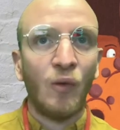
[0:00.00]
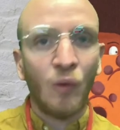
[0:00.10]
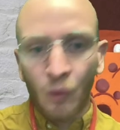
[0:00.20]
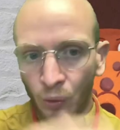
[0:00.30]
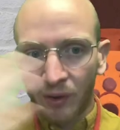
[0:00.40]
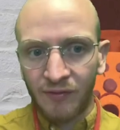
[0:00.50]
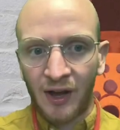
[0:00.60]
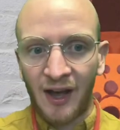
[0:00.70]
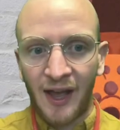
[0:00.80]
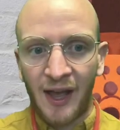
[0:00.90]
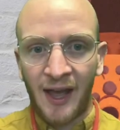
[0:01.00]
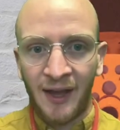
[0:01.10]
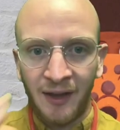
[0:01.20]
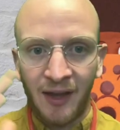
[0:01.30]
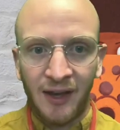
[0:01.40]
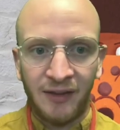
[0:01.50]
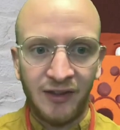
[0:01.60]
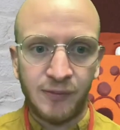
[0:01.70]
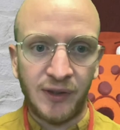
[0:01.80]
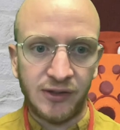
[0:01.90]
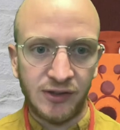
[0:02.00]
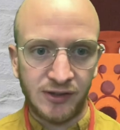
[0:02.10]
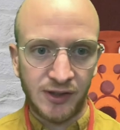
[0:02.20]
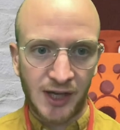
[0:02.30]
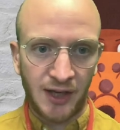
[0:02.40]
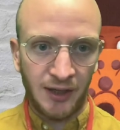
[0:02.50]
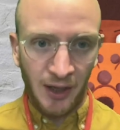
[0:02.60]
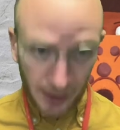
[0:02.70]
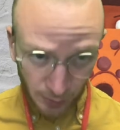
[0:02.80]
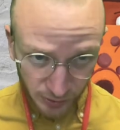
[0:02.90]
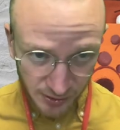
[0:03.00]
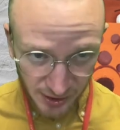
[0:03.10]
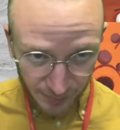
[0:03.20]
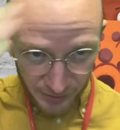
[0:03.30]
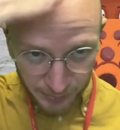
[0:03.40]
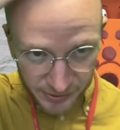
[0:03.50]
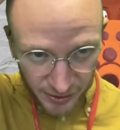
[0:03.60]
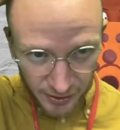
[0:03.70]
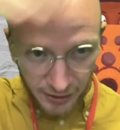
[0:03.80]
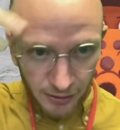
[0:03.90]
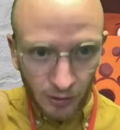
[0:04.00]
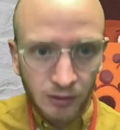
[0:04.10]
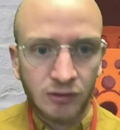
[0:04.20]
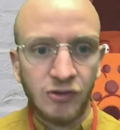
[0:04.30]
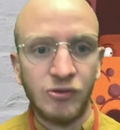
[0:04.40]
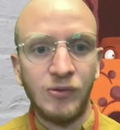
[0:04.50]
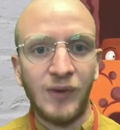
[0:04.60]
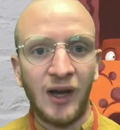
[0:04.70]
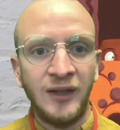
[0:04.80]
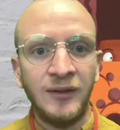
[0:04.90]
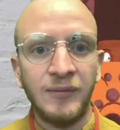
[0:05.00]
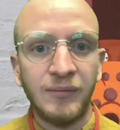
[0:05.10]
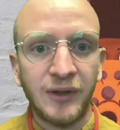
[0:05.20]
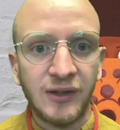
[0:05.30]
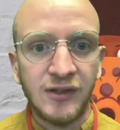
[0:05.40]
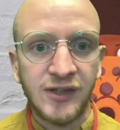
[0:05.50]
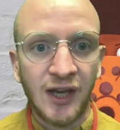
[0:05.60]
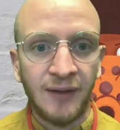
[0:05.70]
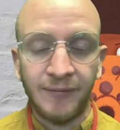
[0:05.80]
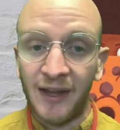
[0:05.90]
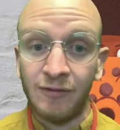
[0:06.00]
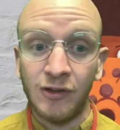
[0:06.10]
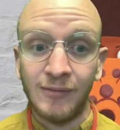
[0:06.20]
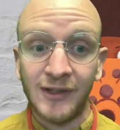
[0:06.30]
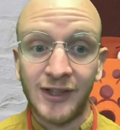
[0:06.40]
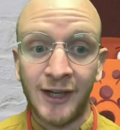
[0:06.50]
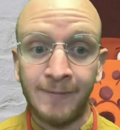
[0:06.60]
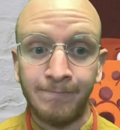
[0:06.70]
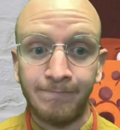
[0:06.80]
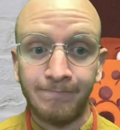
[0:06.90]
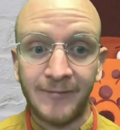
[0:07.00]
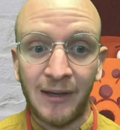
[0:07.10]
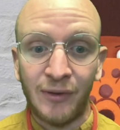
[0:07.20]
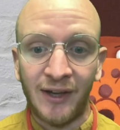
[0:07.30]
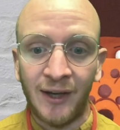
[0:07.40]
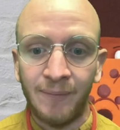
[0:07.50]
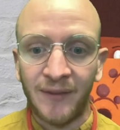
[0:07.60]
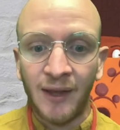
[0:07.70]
all of our hair in these pictures today. It wouldn't take me particularly long to draw mine because I haven't got much hair. There we are.